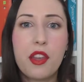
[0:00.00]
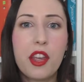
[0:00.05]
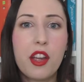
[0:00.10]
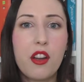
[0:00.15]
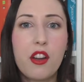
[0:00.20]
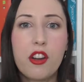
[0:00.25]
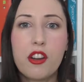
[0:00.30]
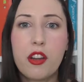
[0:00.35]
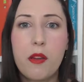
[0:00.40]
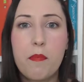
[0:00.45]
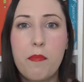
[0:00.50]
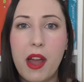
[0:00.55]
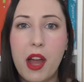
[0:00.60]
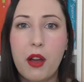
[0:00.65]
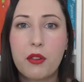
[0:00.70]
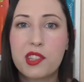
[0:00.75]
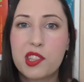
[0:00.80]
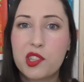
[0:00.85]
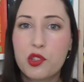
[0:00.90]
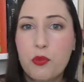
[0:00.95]
they are
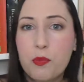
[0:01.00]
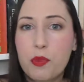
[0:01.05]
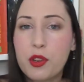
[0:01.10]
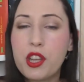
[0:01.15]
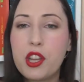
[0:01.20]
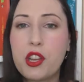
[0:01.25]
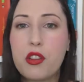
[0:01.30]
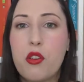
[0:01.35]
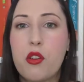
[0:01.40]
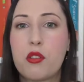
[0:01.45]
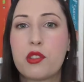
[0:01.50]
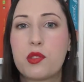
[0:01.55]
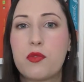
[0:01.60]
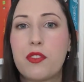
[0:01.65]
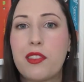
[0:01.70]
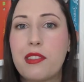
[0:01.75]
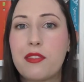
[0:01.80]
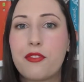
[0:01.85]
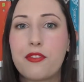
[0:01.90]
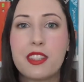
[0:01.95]
about superheroes
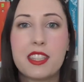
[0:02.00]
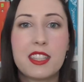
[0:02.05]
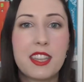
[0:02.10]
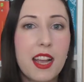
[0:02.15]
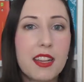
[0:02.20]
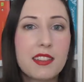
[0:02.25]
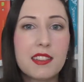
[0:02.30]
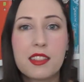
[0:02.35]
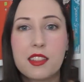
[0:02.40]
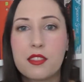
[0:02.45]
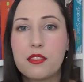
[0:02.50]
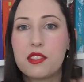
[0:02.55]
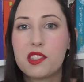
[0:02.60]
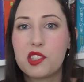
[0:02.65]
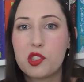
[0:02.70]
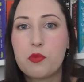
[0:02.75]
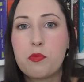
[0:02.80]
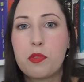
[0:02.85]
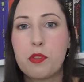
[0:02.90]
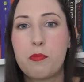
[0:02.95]
with fantastical
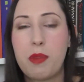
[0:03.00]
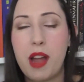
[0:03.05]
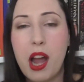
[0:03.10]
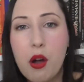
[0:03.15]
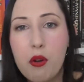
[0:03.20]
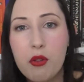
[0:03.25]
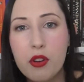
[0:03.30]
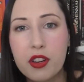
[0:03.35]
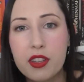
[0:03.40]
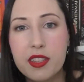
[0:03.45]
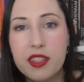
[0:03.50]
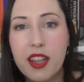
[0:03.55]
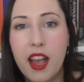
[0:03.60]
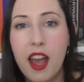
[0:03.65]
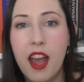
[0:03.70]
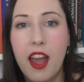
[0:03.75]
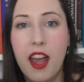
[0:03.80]
superpowers